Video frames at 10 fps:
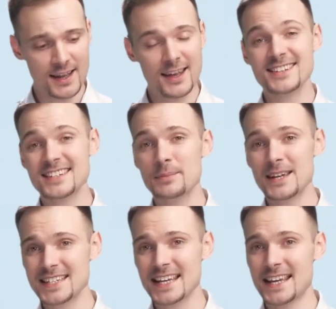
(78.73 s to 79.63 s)

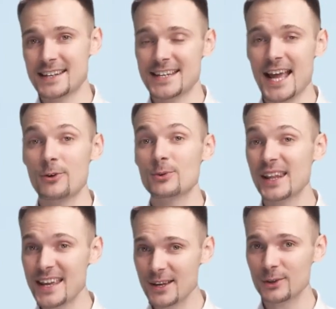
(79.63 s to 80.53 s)
CBD is now
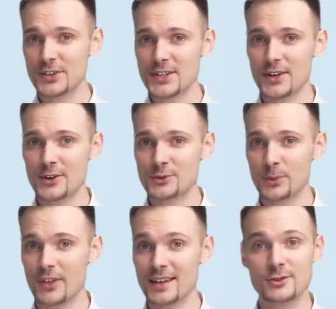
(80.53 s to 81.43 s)
legal to use
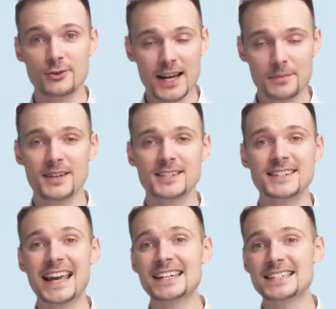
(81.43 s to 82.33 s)
within treatment
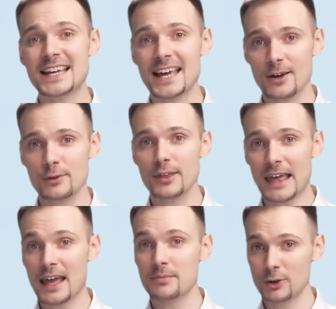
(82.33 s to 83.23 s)
and
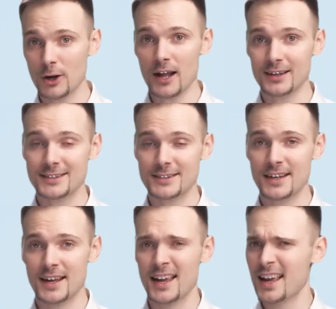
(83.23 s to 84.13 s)
healthcare products,
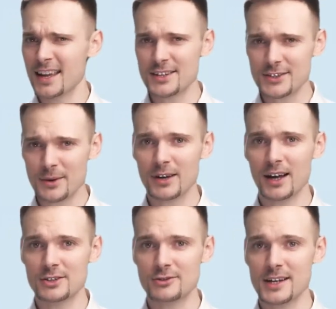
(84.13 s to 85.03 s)
in some
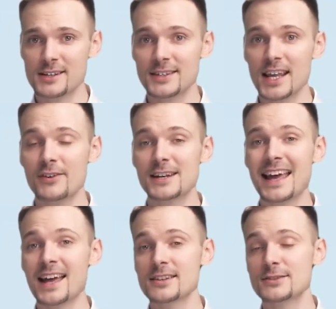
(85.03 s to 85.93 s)
countries even
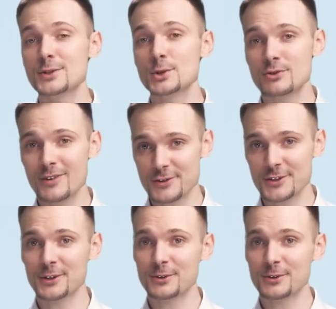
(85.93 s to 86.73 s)
as nutritional